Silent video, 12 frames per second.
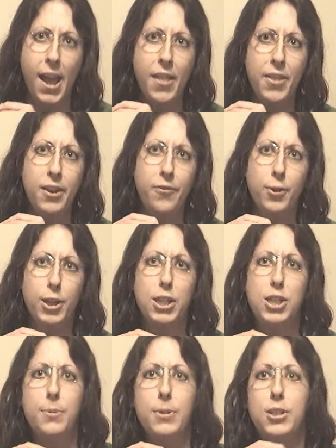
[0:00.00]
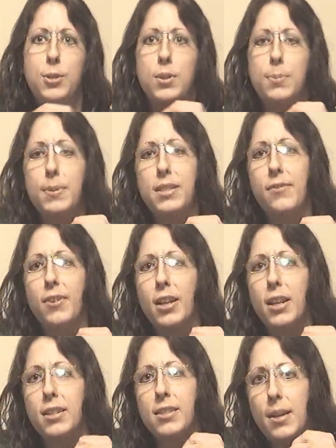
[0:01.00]
and therefore contributes to a
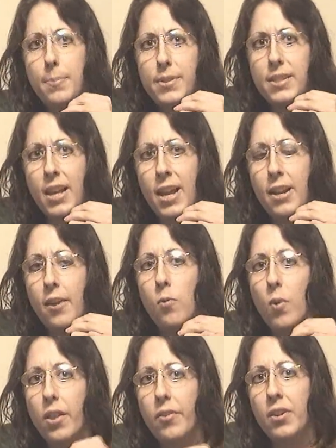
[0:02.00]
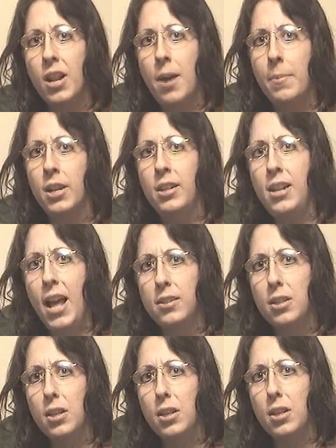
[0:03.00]
specific subset of weather phenomenon
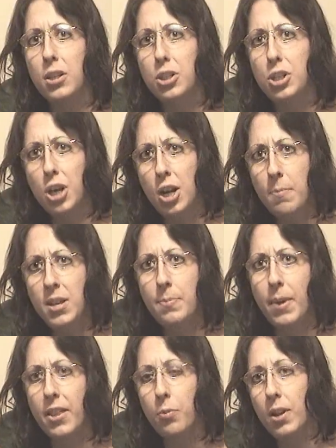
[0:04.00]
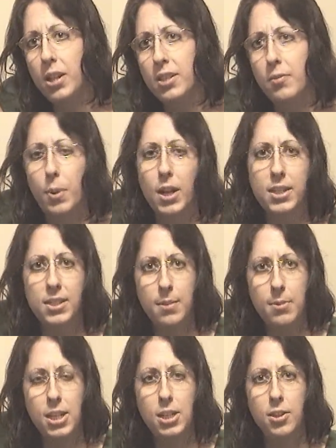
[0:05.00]
as determined by the relative
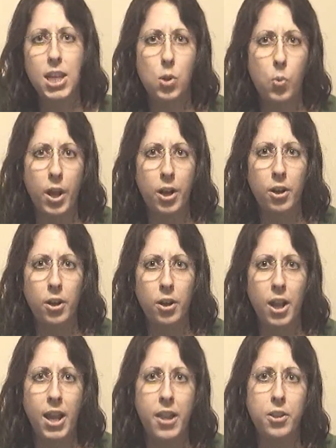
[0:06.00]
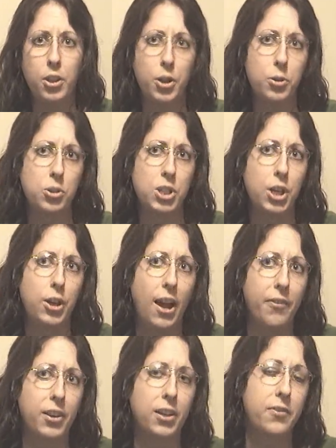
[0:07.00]
proximity to the equator and the local
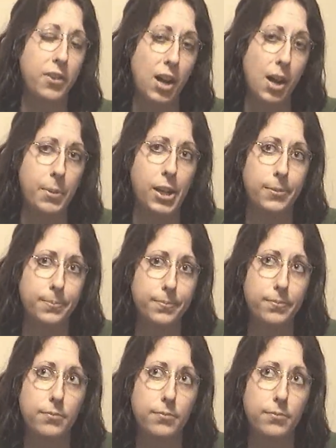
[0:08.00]
geographic phenomena.